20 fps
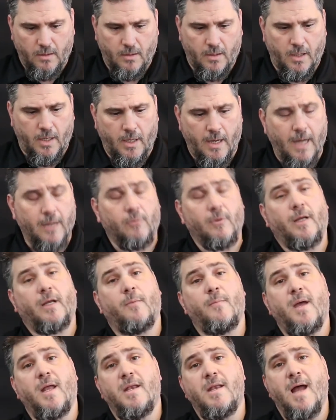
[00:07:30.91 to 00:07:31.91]
I
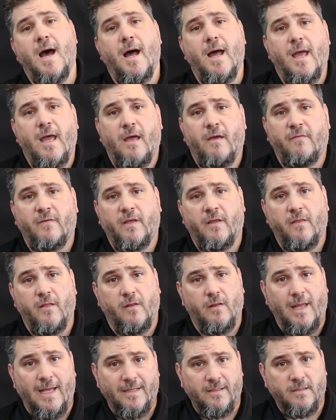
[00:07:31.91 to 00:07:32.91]
recommend not having the
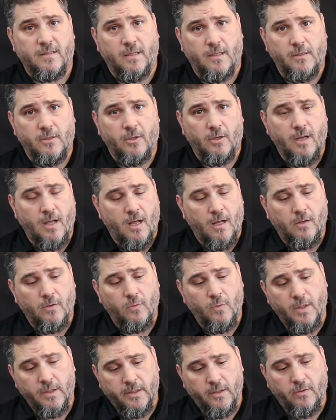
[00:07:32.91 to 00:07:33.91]
lens in your
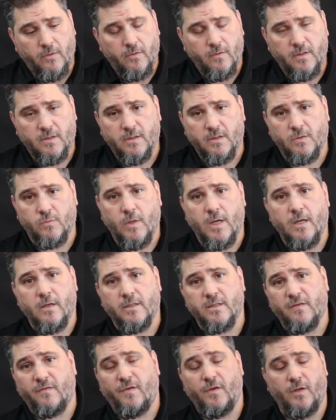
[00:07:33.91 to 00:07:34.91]
goggle while you do this as well,
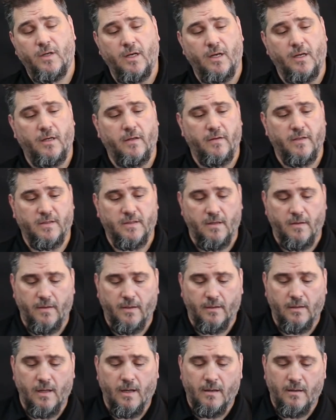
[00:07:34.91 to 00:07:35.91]
because if you get any of this on
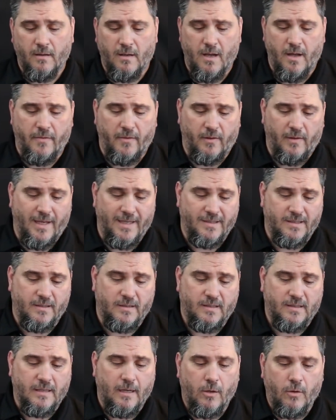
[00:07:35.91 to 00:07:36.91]
the lens
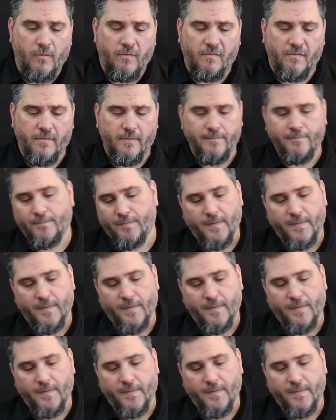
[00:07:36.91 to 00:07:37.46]
itself,